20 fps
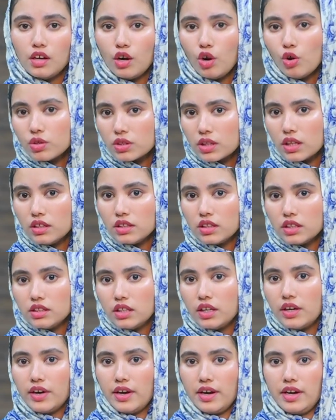On the
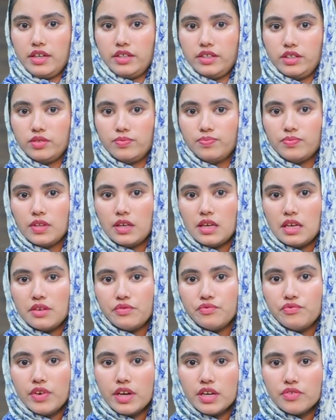other hand,
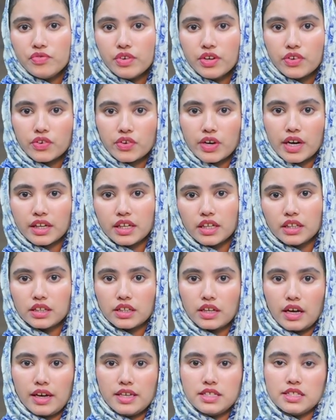when we
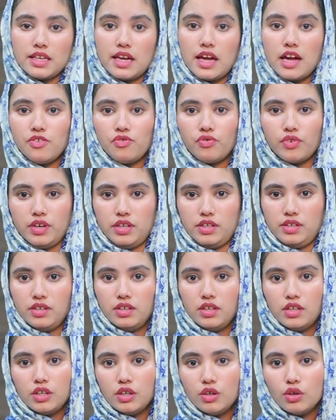recognize effort,
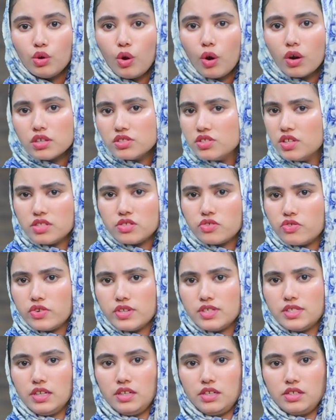not just
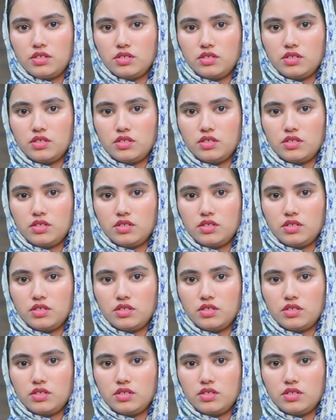result,